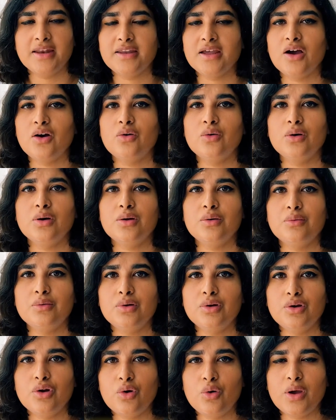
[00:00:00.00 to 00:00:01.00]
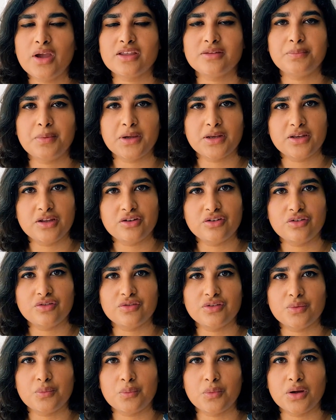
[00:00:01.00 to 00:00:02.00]
our low expectation of
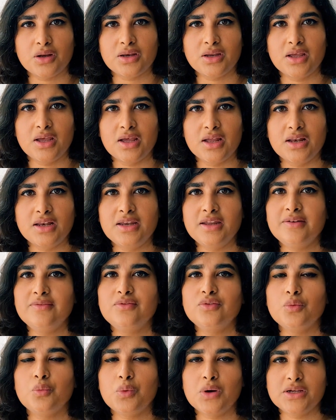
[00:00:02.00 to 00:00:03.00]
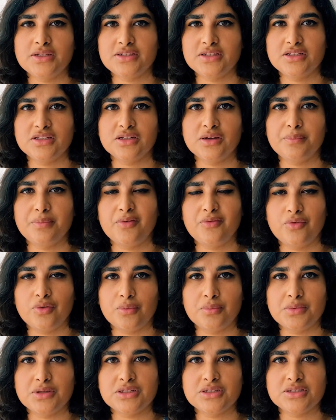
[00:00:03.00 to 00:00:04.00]
someone lead to worsened
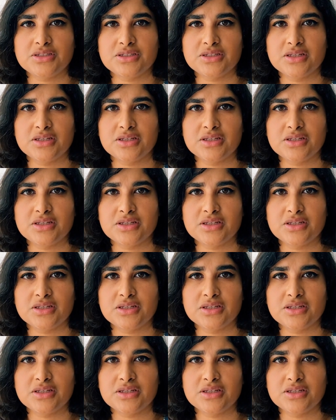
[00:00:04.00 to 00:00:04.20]
performance?